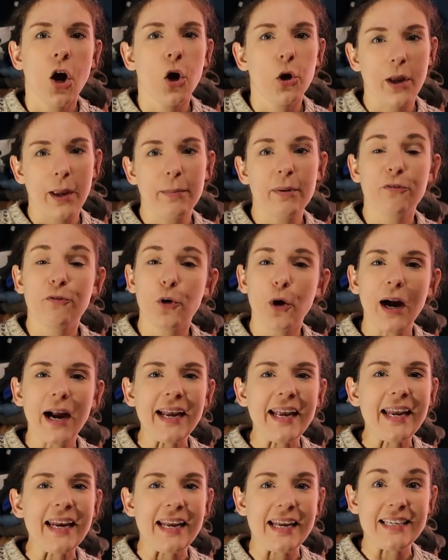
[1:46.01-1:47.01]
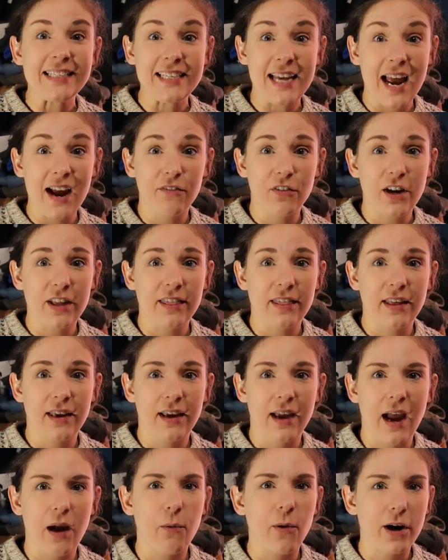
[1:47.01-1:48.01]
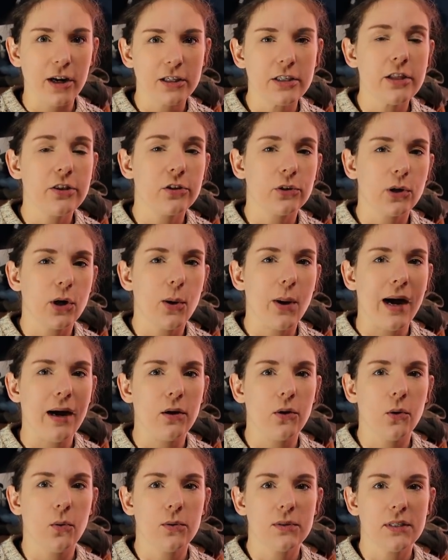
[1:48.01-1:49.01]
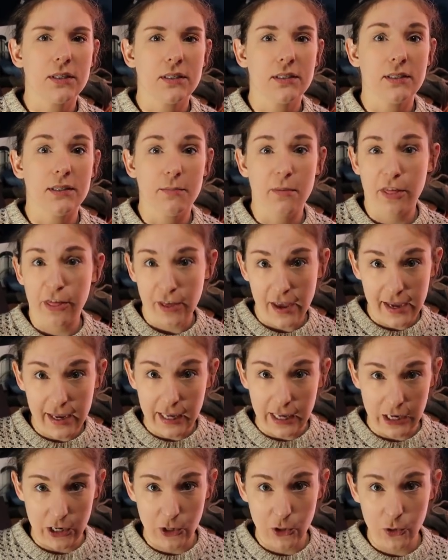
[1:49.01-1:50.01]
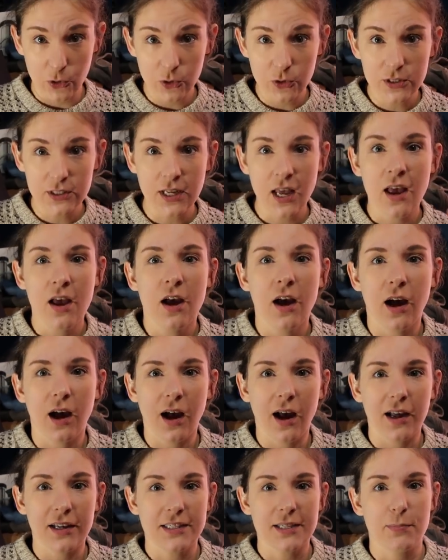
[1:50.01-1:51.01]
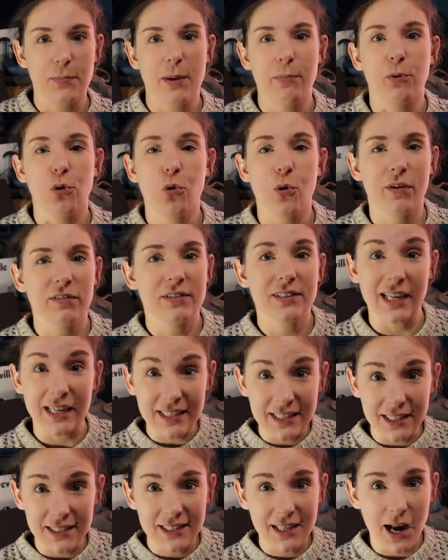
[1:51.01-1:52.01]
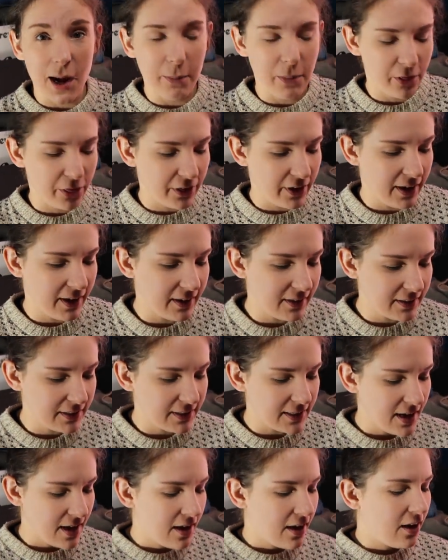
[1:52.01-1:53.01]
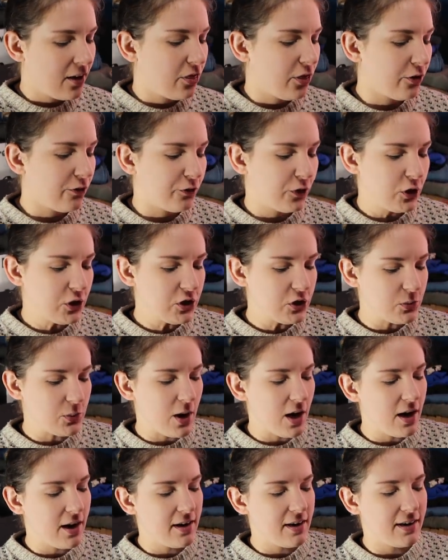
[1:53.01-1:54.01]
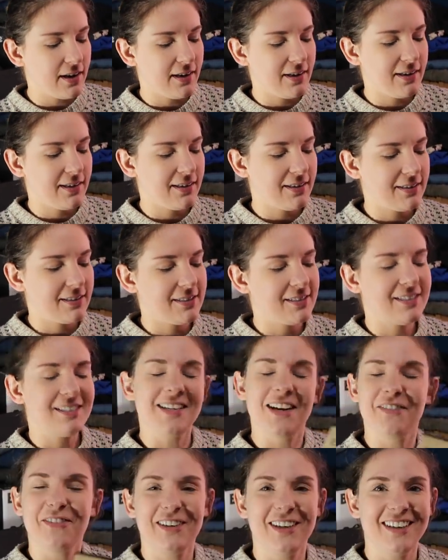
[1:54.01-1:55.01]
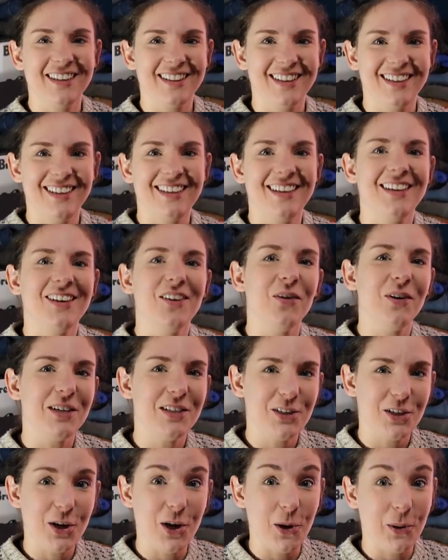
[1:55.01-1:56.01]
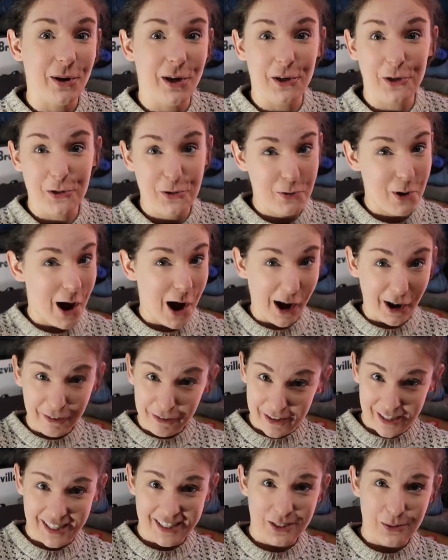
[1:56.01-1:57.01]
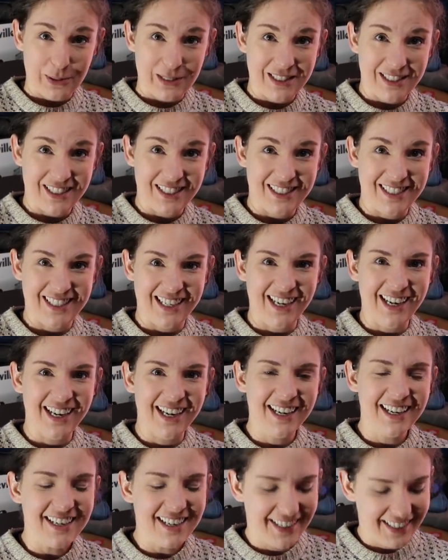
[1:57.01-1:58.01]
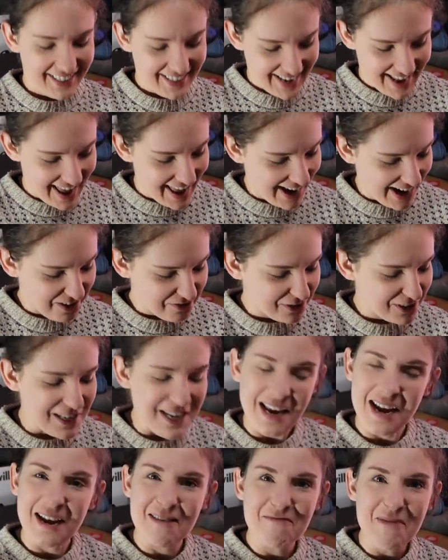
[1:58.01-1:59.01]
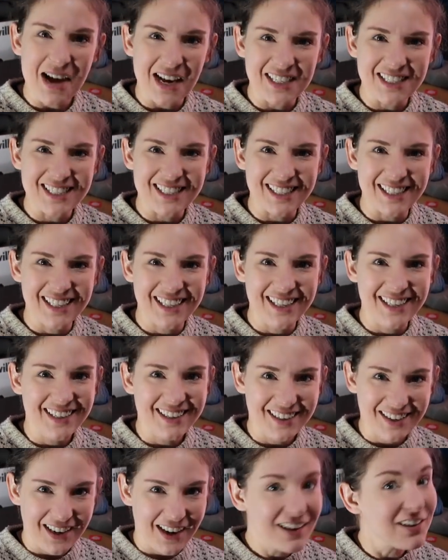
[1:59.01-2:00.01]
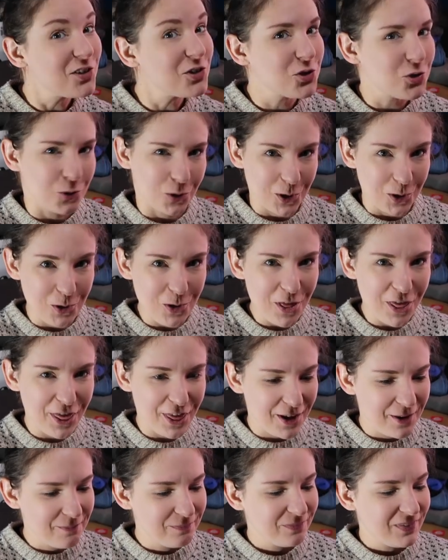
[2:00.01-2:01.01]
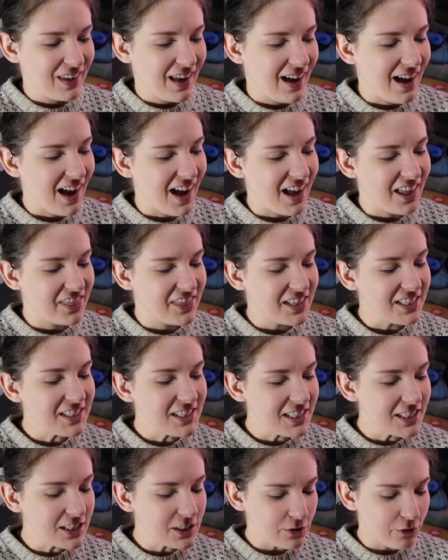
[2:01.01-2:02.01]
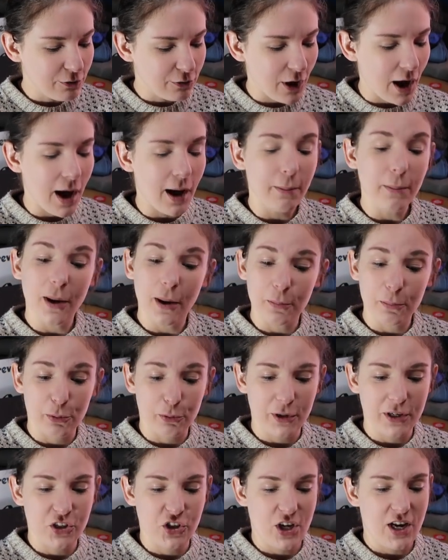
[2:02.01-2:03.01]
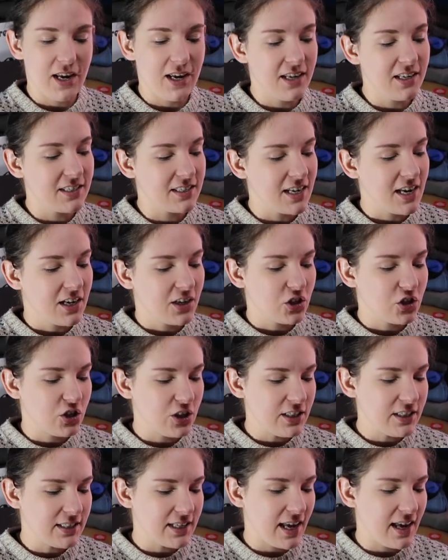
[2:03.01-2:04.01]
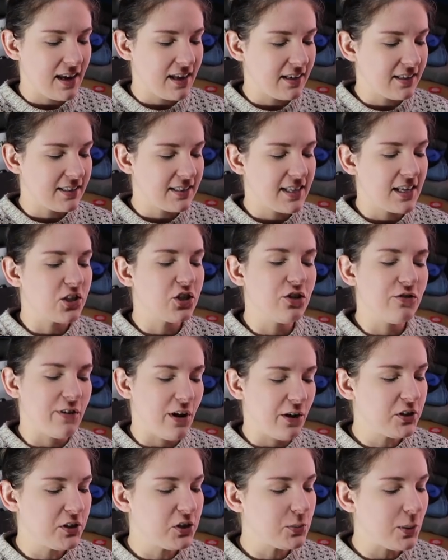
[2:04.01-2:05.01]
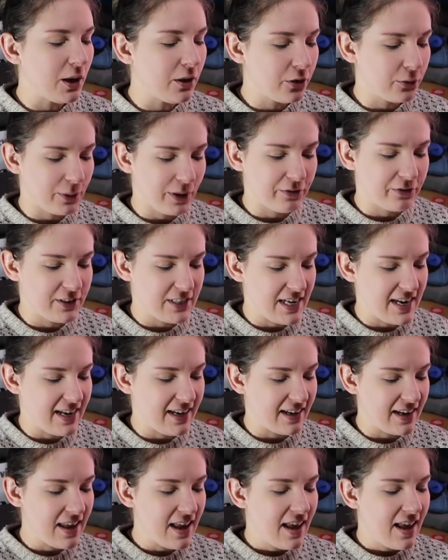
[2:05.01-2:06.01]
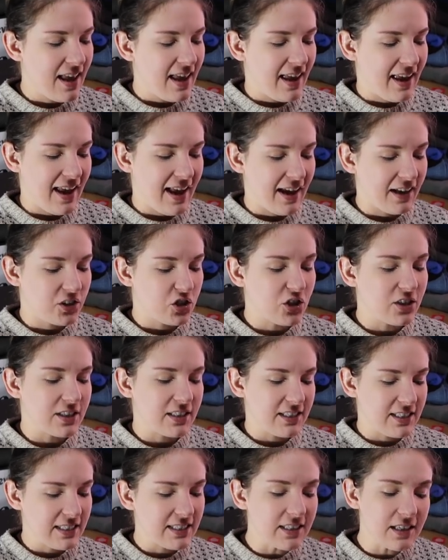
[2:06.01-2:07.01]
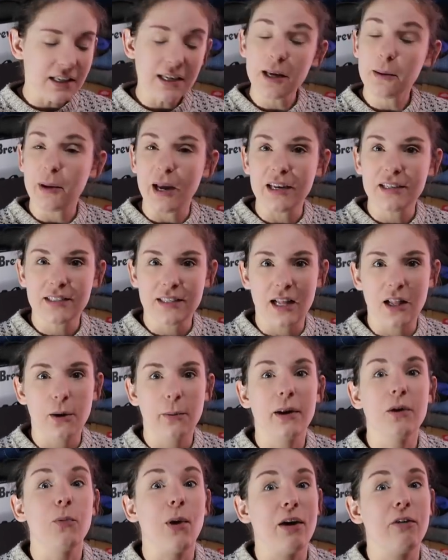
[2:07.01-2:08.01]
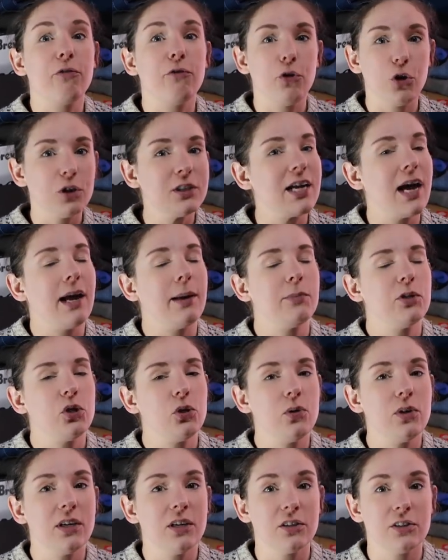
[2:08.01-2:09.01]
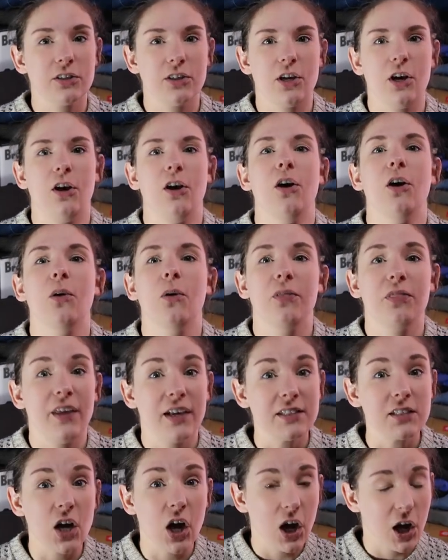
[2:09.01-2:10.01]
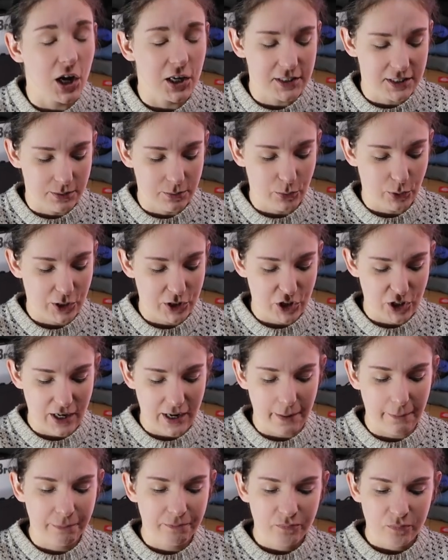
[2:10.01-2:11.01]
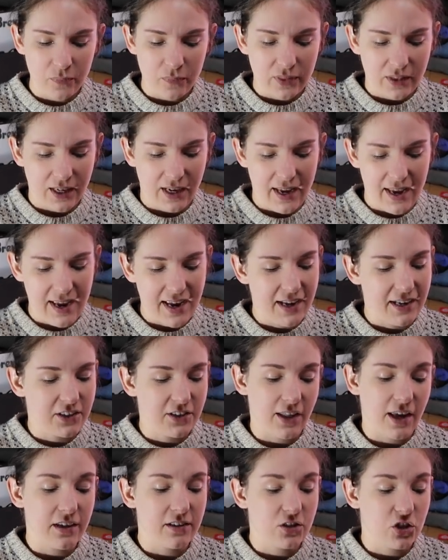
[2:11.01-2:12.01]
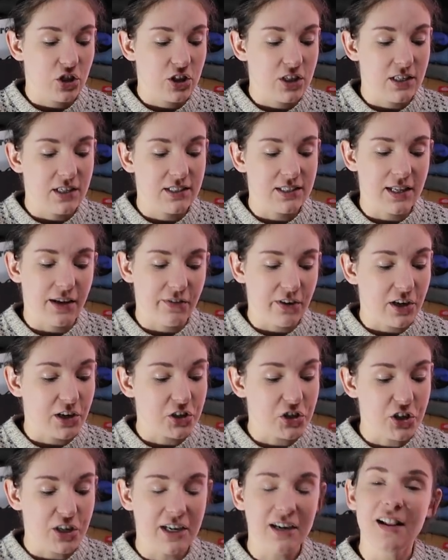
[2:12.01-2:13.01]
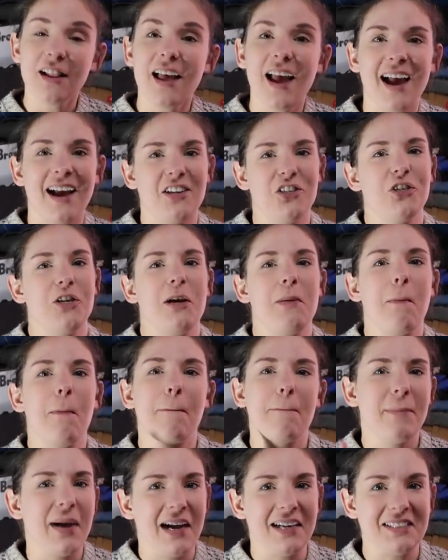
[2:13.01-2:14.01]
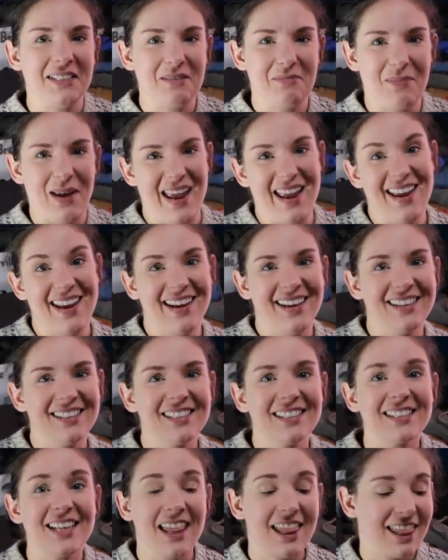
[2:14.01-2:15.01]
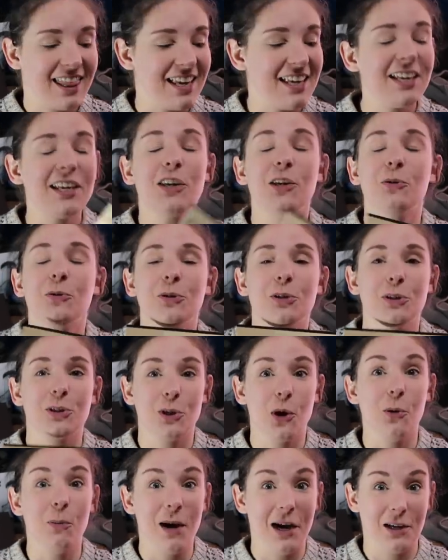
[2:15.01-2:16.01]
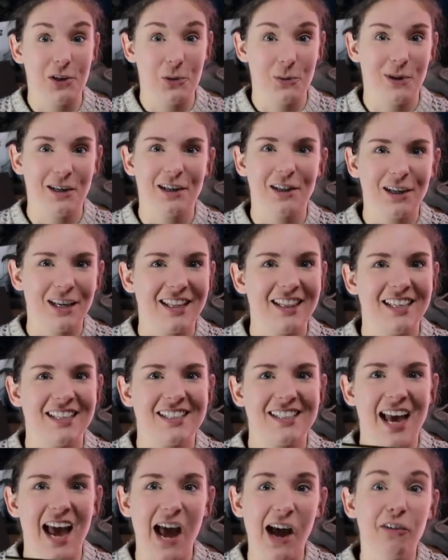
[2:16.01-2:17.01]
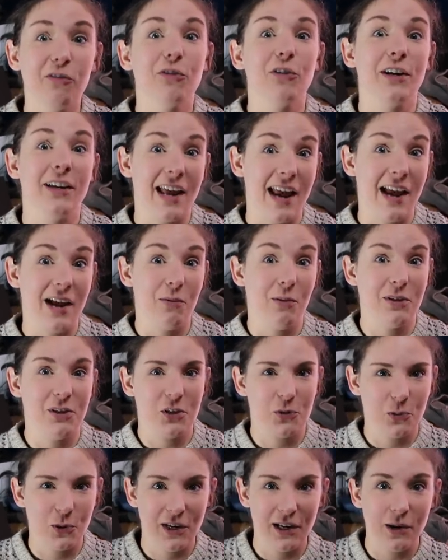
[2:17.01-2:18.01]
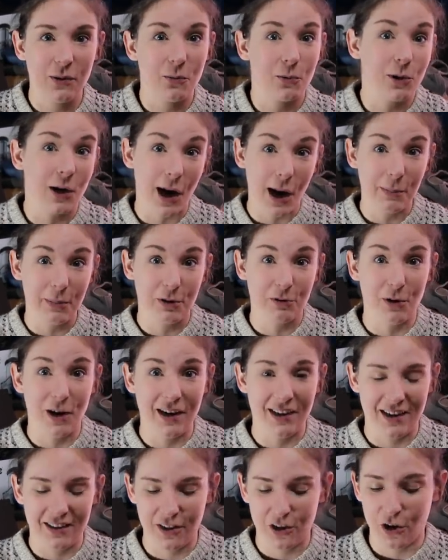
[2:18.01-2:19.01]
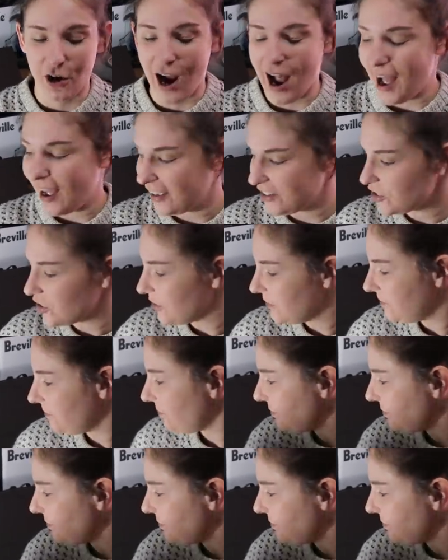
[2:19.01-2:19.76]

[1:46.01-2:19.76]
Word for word: Okay, before I get into everything, I wanted to throw out some thank yous uh, to people who have sent us a couple things. The first one is definitely going to go in our new office once it's done. Every day I'm hustling. Truth. Uh, this is from Bridget. She says that she this while thrifting and she's a seasonal eBay seller and went full time two years ago. That's awesome, Bridget. And she's loving our channel. Hashtag pots and pans. Thank you so much. We're going to look at this every day once we're, we're up and running in the garage.